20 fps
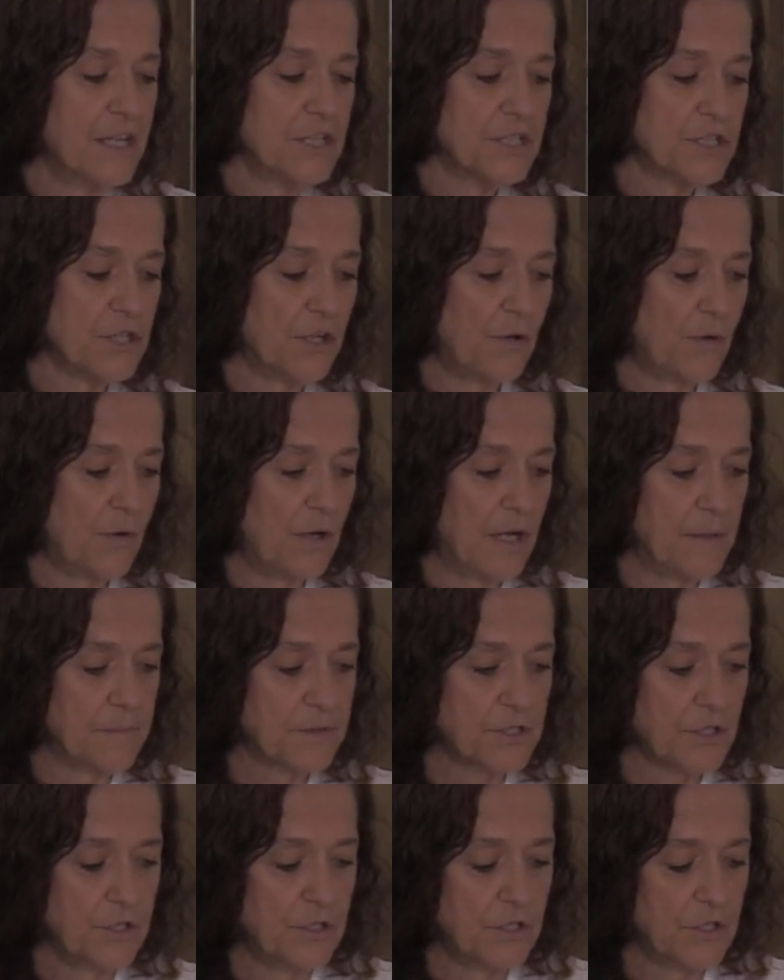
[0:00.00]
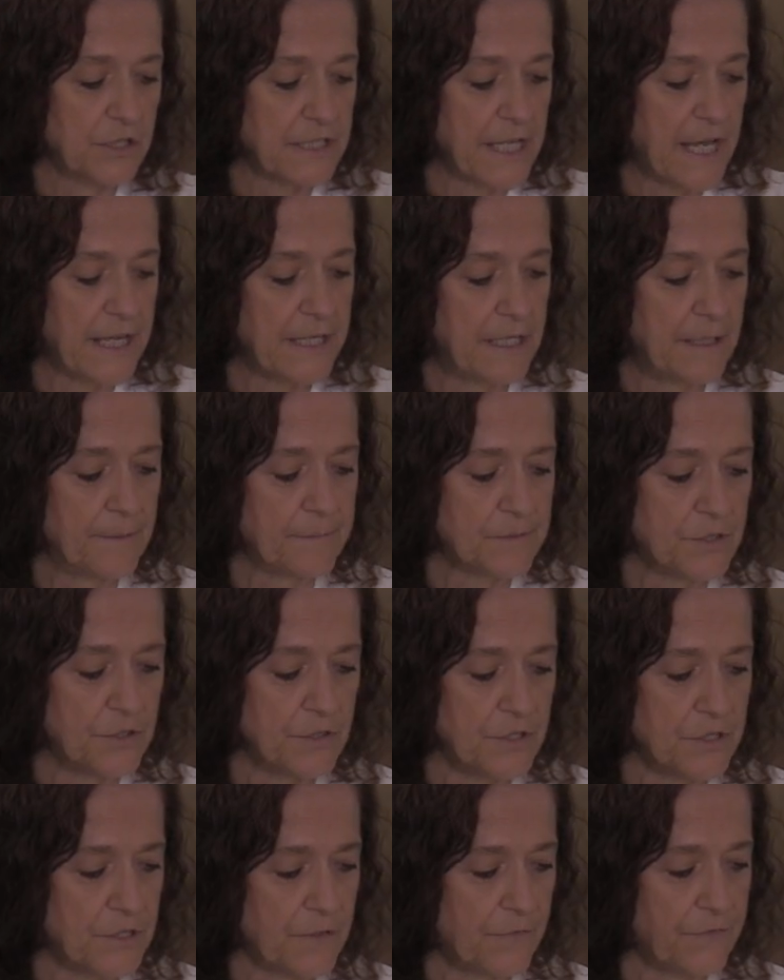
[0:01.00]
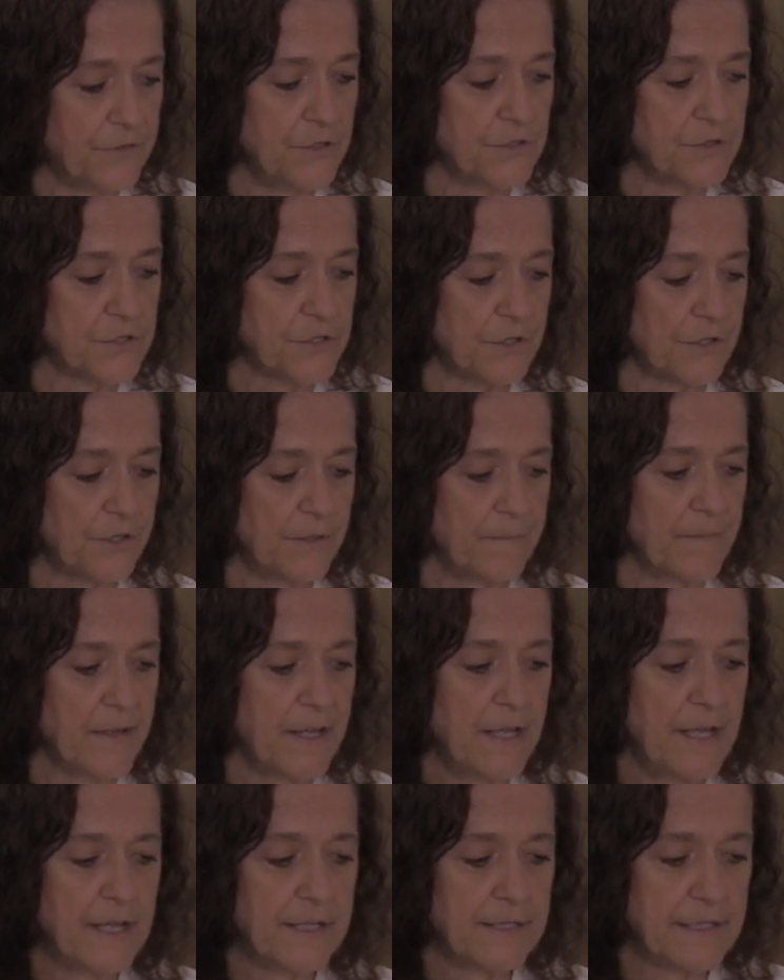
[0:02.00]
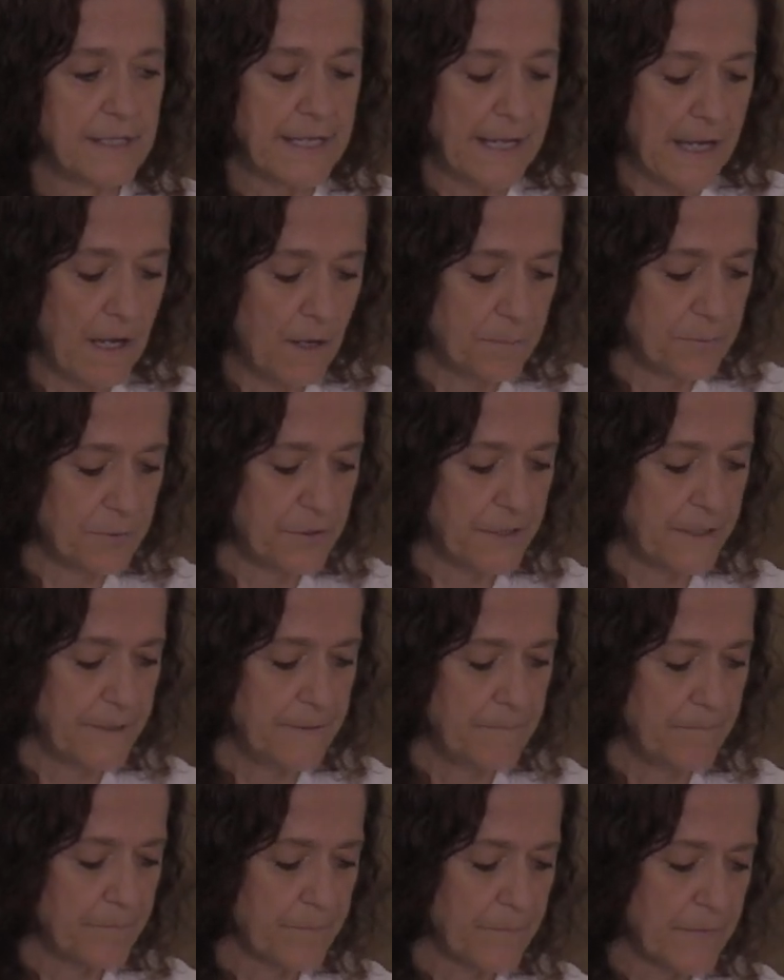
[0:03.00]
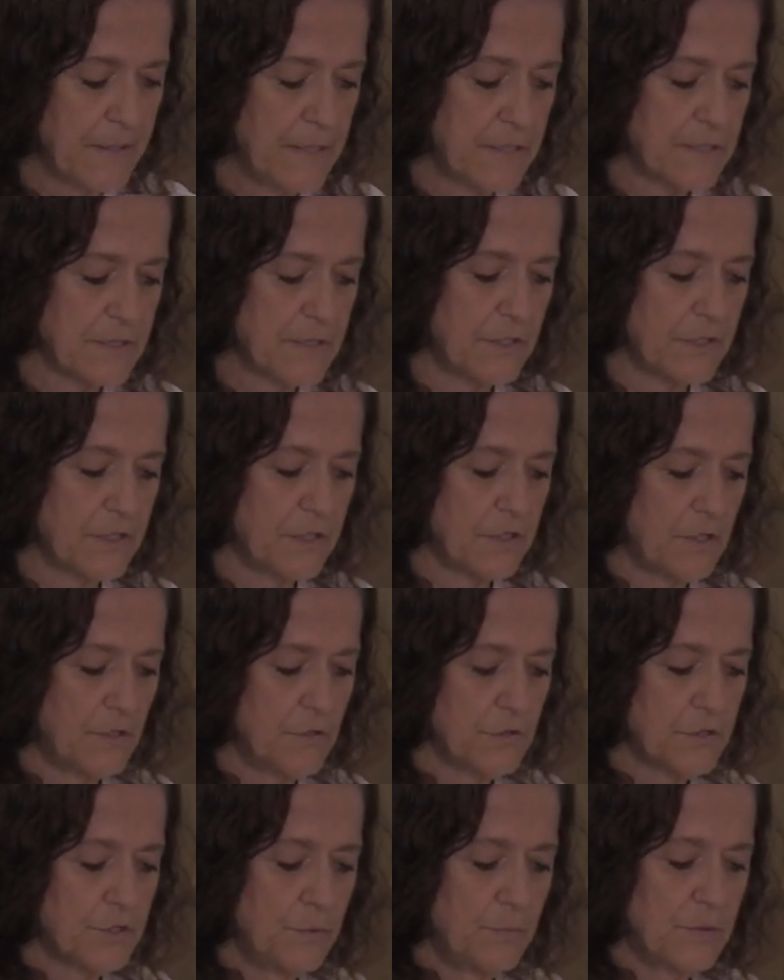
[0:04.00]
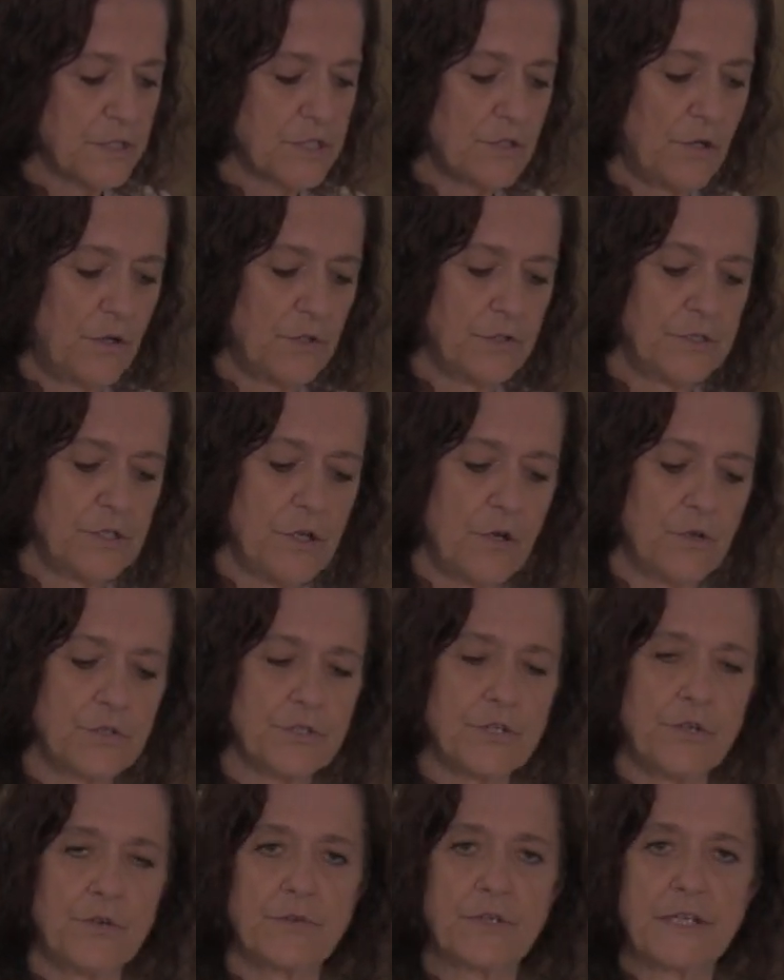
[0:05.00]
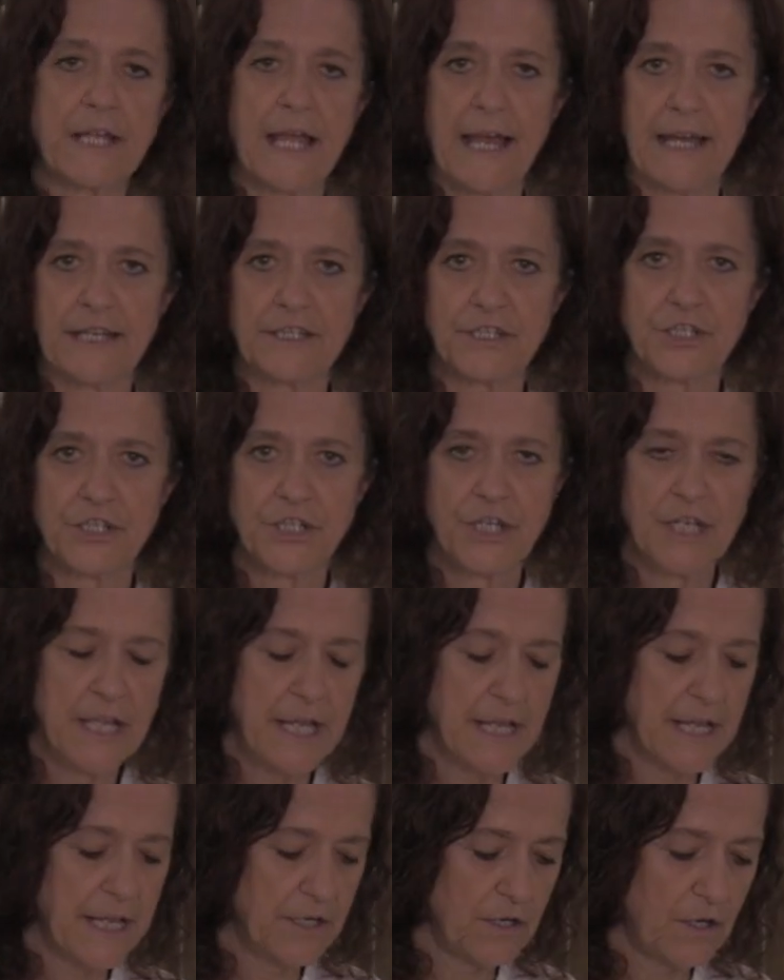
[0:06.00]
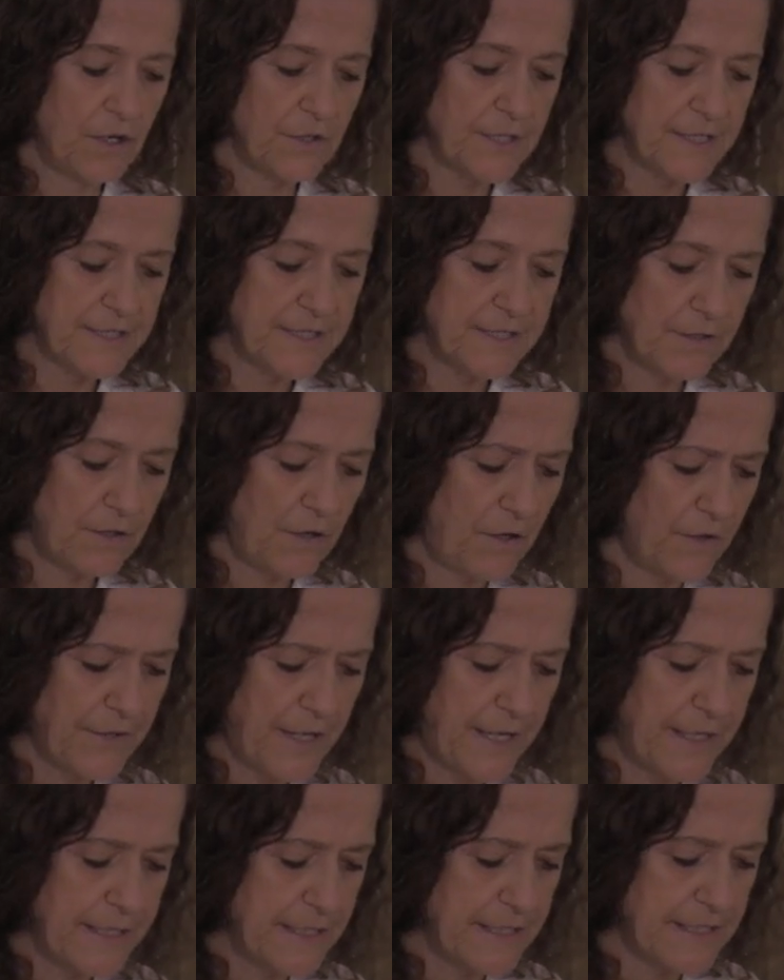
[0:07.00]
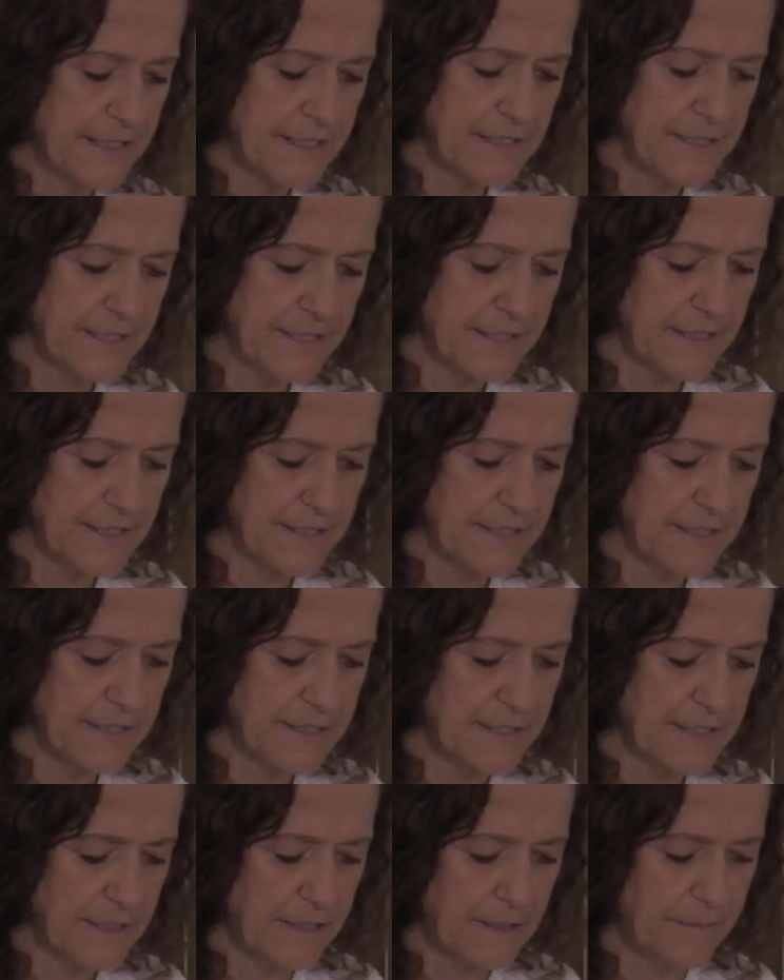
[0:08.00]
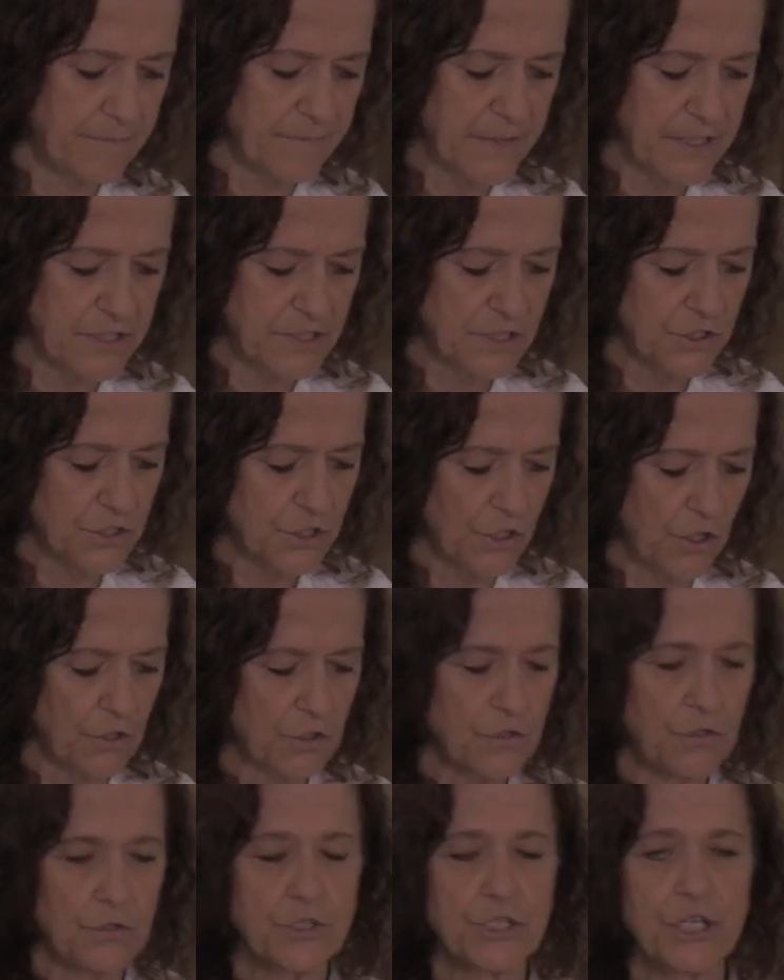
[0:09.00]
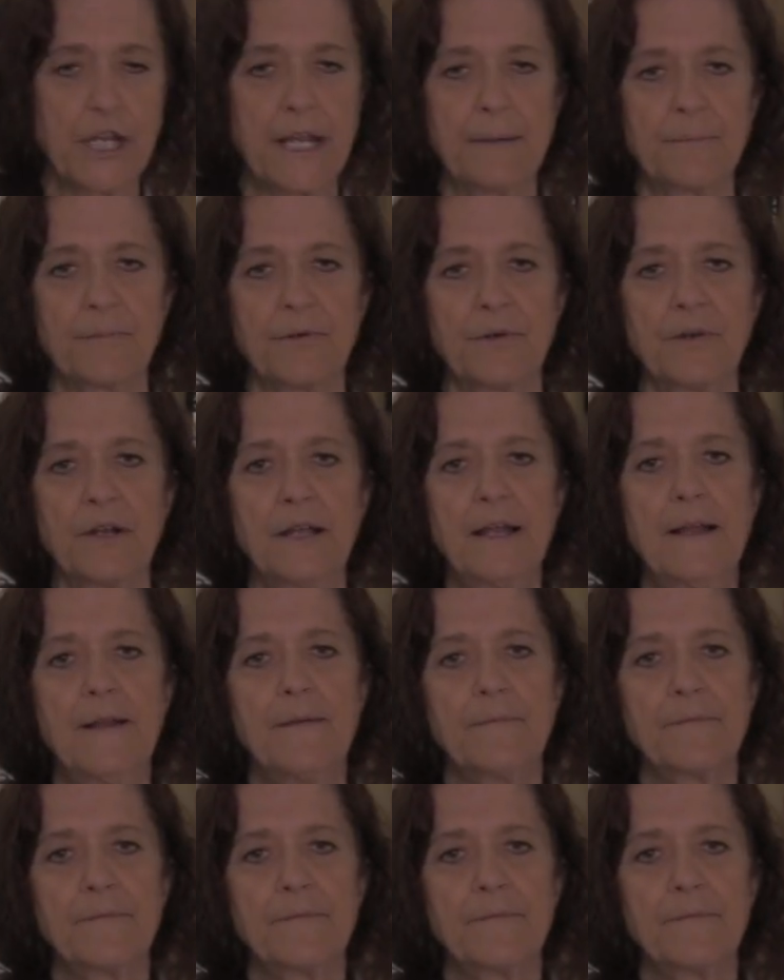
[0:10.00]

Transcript: So, so you hook that up to the diffuser, and then the output is going to go to what's called an ozone catch. And all that is it's a charcoal chamber